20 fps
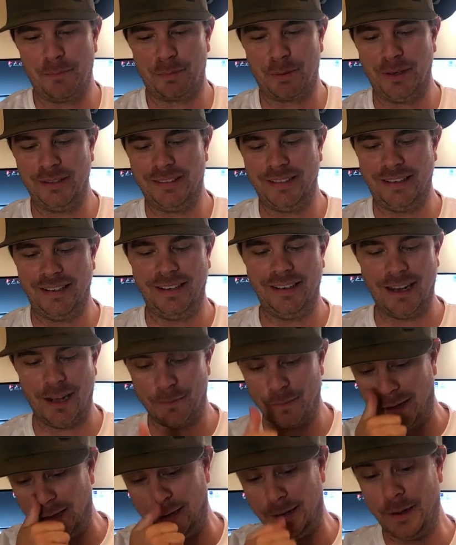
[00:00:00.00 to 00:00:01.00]
I printed it,
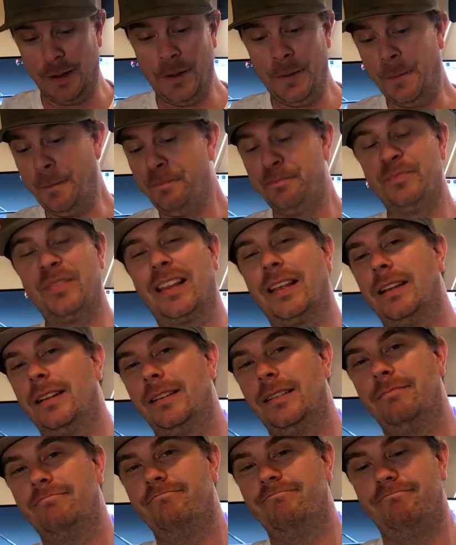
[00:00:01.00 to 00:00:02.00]
I'm like,
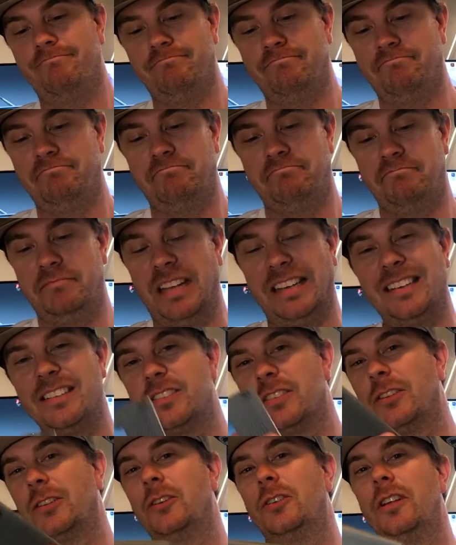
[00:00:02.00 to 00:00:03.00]
that
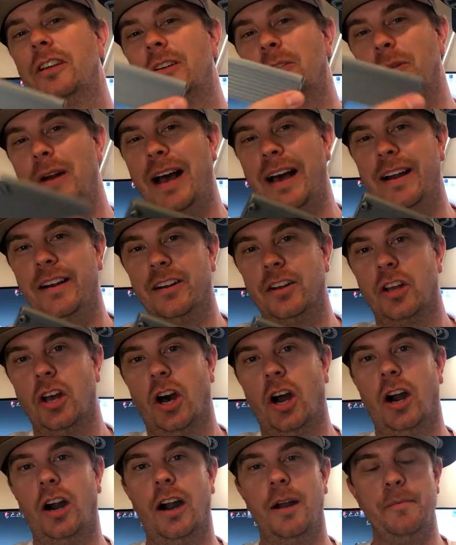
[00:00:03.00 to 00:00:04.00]
doesn't look like a rad in a
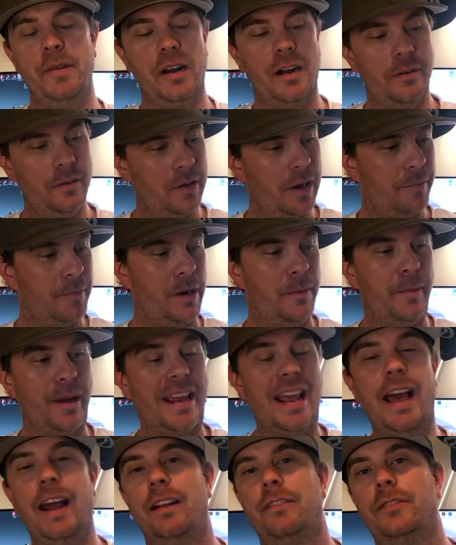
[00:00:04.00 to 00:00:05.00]
car. I mean, I've been a
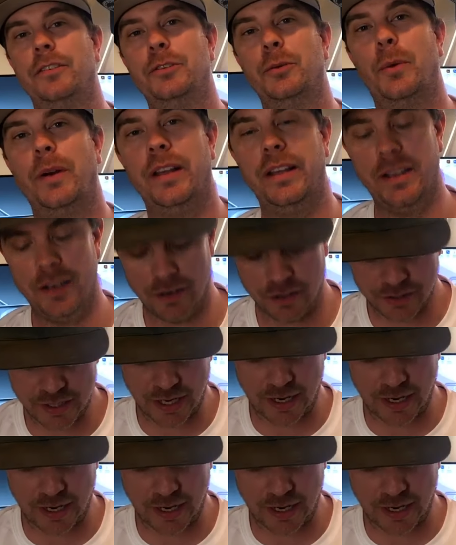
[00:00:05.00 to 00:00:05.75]
mechanic for 20 years.